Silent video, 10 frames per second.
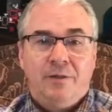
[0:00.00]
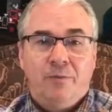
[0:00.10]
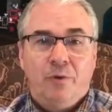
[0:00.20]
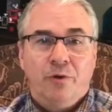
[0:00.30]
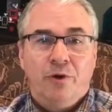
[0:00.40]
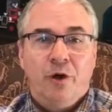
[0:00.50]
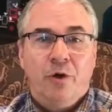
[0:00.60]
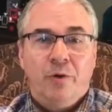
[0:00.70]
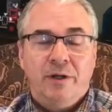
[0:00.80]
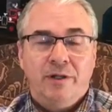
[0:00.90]

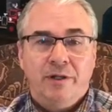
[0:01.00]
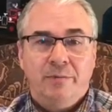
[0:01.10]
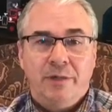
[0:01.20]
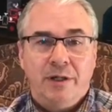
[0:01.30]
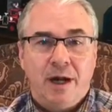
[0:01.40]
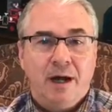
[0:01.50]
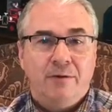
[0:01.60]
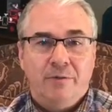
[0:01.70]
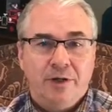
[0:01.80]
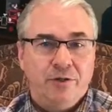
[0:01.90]
Bordeaux and to the Medoc
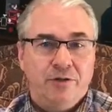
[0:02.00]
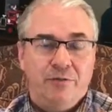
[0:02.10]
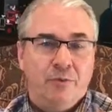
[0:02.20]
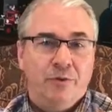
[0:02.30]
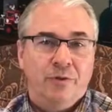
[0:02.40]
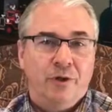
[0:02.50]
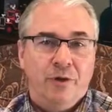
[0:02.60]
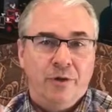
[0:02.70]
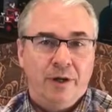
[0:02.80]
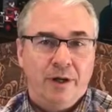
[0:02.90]
region of
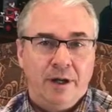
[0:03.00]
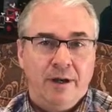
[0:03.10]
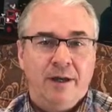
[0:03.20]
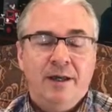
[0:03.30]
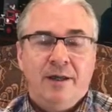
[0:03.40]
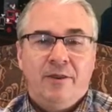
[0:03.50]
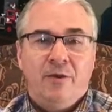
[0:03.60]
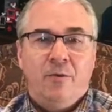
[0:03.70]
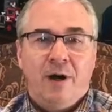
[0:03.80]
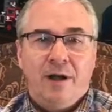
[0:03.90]
Bordeaux and
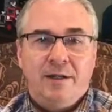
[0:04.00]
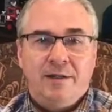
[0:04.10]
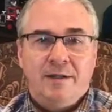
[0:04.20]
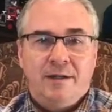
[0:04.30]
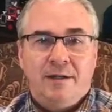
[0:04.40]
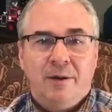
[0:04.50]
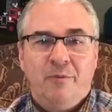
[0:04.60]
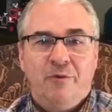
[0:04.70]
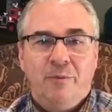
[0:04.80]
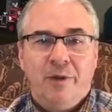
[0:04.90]
the wines that come
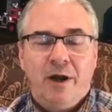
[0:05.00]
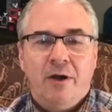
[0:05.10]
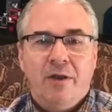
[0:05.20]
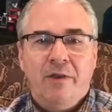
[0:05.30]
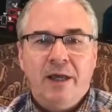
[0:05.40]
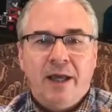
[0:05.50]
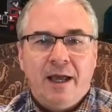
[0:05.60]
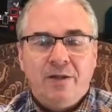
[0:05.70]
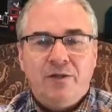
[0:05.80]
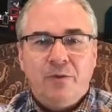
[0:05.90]
from there.
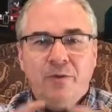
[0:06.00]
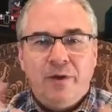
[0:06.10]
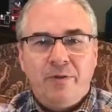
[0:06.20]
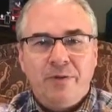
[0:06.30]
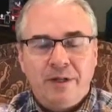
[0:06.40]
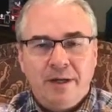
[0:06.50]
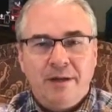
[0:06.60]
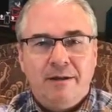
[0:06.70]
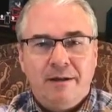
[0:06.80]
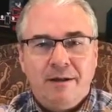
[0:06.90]
And so there was
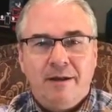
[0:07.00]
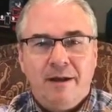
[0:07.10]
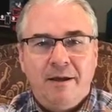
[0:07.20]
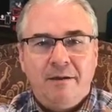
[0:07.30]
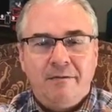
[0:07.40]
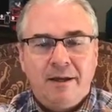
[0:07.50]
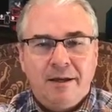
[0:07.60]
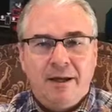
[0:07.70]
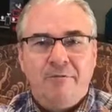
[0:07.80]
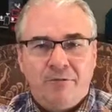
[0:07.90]

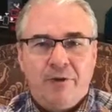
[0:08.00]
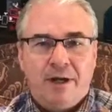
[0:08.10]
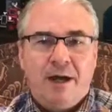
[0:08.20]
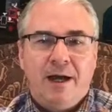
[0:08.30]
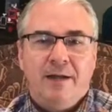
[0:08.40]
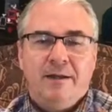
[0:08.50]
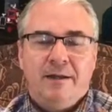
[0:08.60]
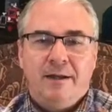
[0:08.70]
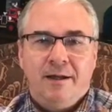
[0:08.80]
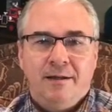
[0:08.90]
again, for a guy
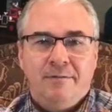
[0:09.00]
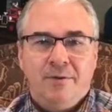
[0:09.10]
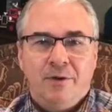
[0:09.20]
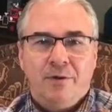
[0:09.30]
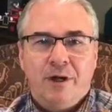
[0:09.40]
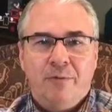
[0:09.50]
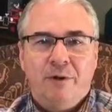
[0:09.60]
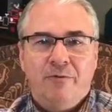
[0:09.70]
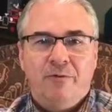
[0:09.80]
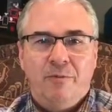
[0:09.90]

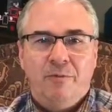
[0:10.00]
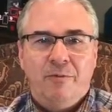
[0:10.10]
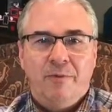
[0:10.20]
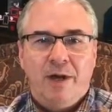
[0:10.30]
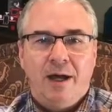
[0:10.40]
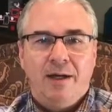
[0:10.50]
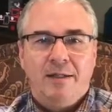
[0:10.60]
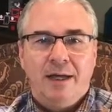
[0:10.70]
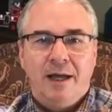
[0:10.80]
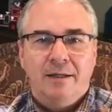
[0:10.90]
coming from not
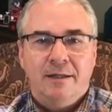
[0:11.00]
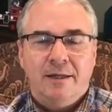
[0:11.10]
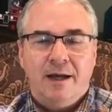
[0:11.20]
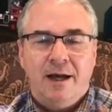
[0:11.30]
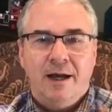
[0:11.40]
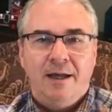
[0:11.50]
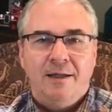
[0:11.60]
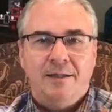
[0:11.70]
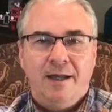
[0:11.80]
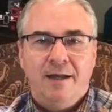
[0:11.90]
exactly the
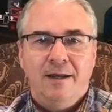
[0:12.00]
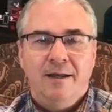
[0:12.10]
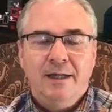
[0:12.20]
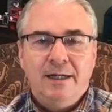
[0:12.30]
highest end